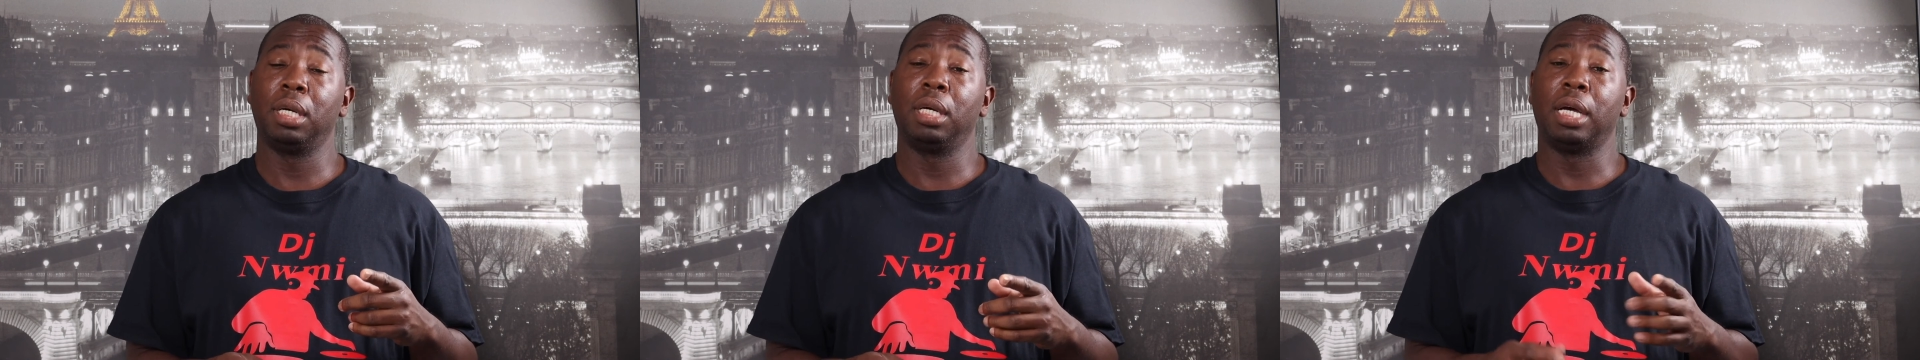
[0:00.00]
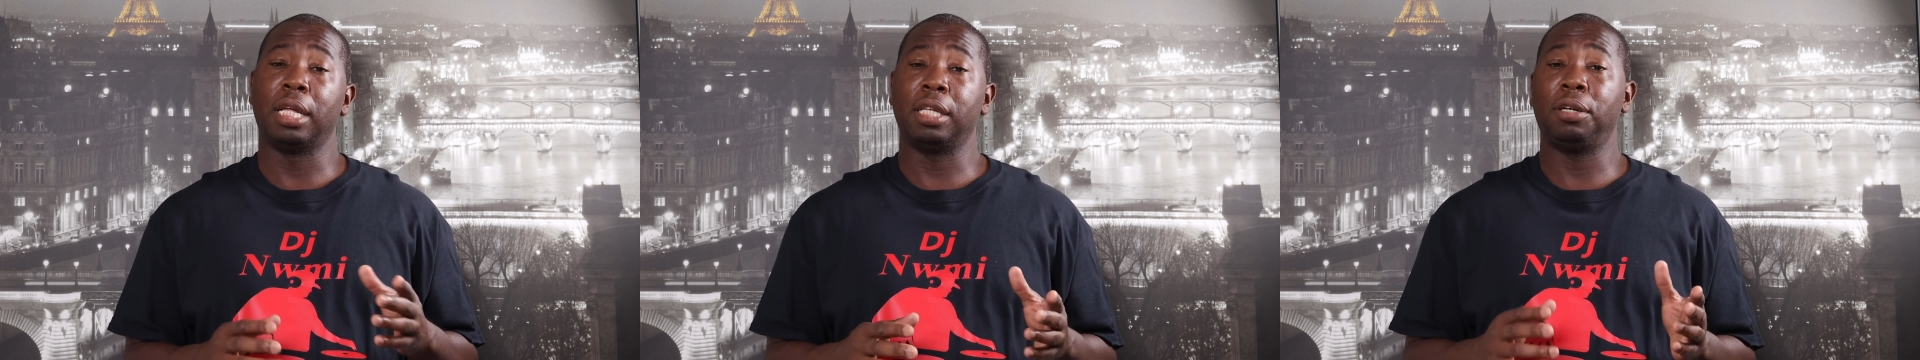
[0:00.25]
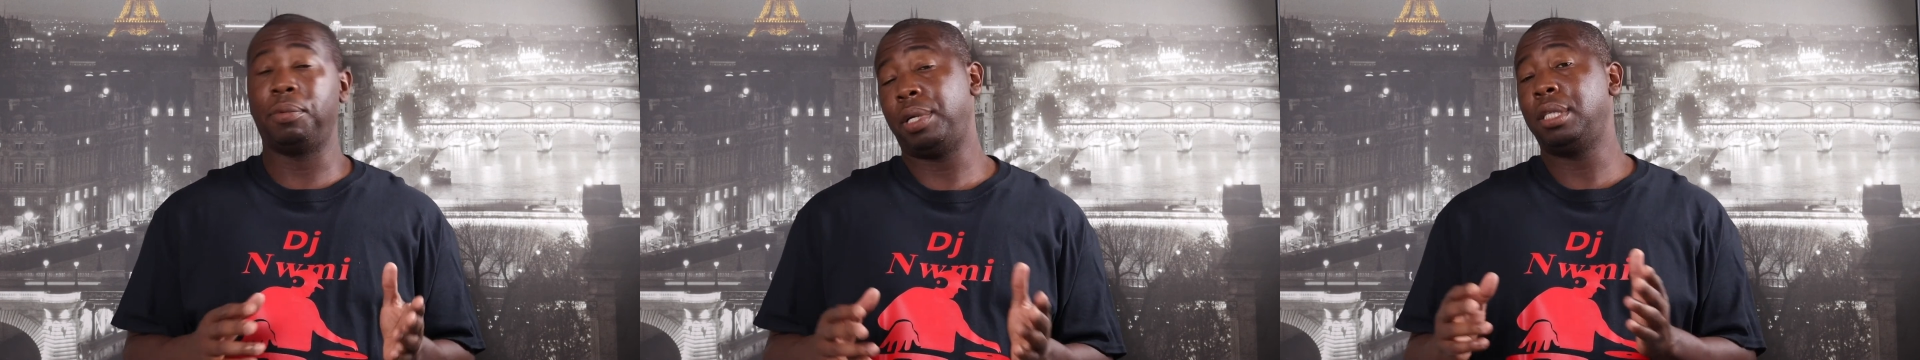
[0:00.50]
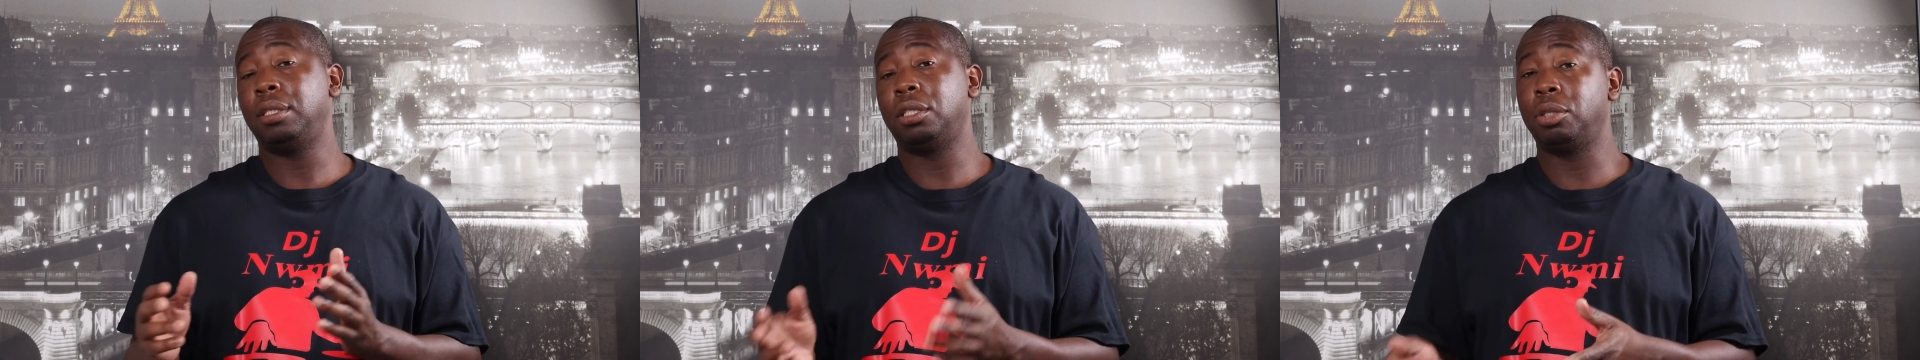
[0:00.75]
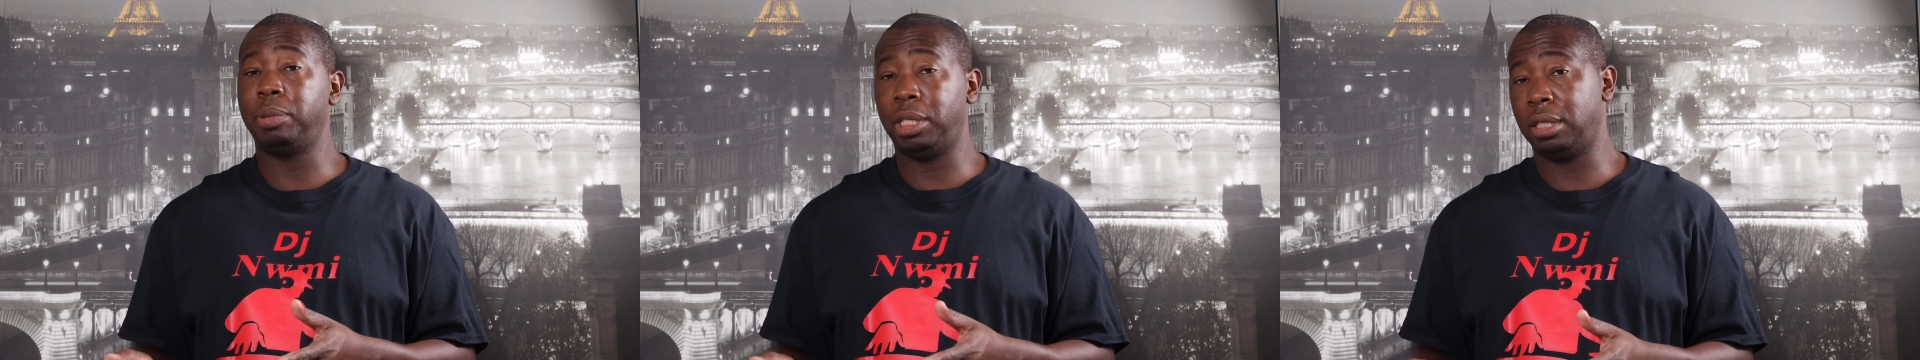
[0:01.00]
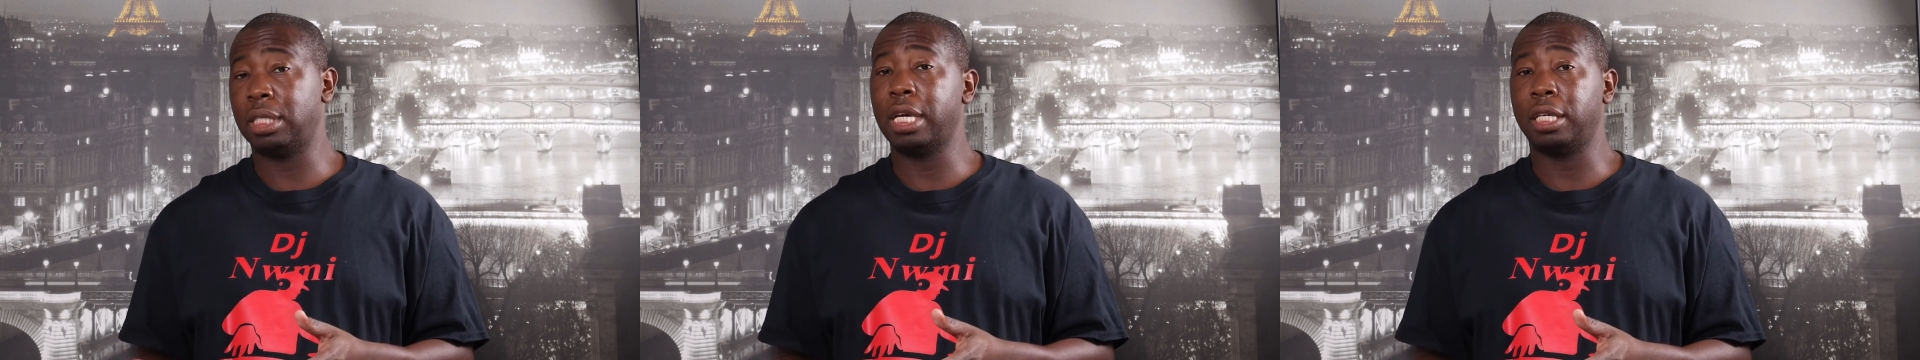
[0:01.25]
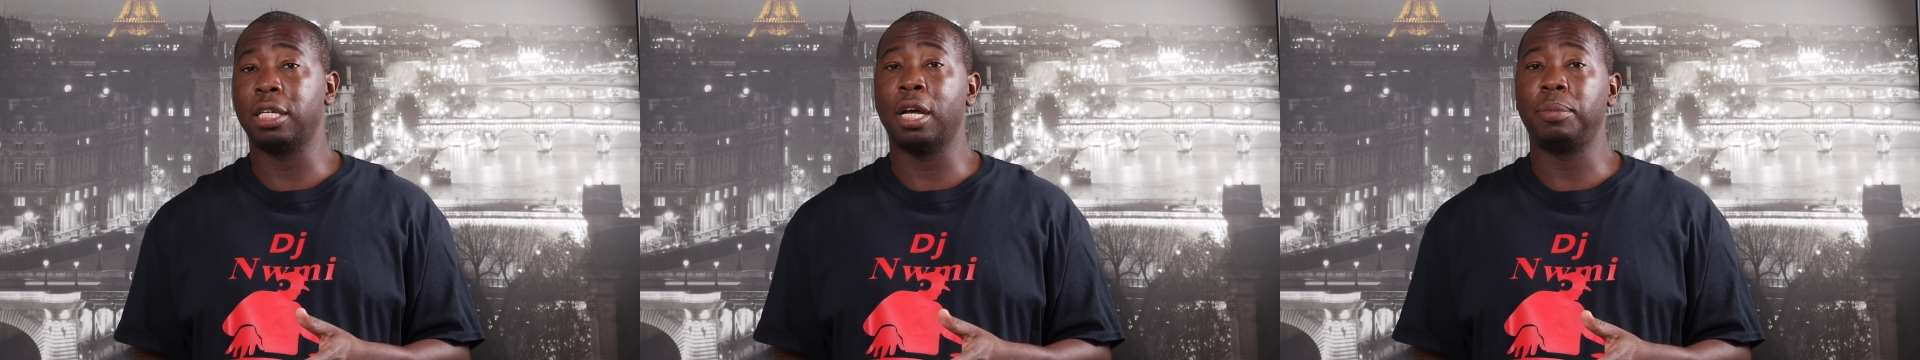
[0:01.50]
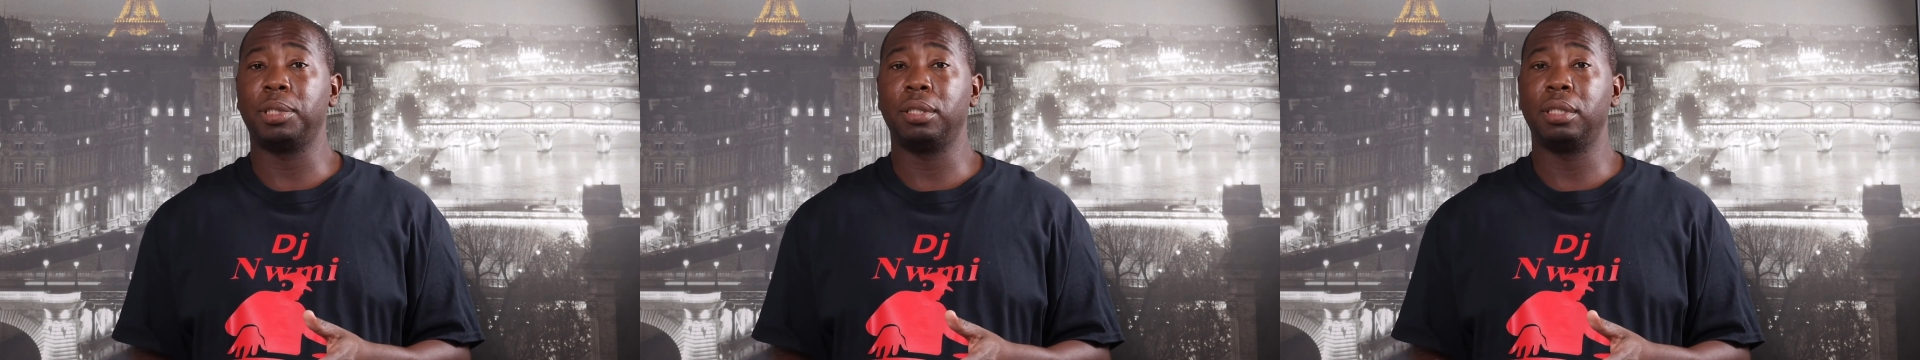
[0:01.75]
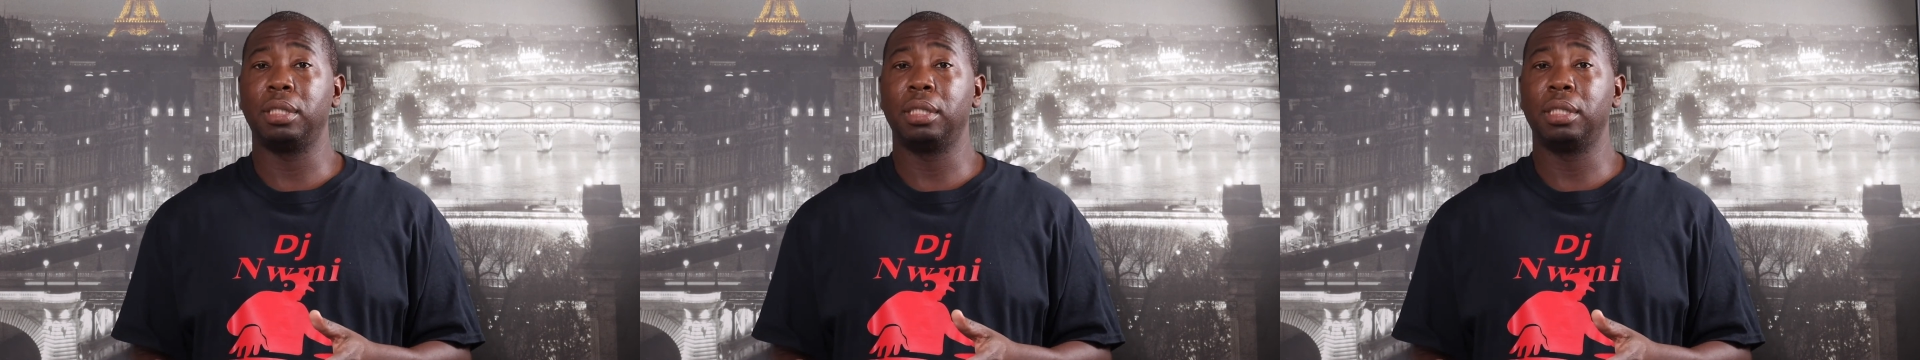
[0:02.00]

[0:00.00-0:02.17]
I think renting should be your second option.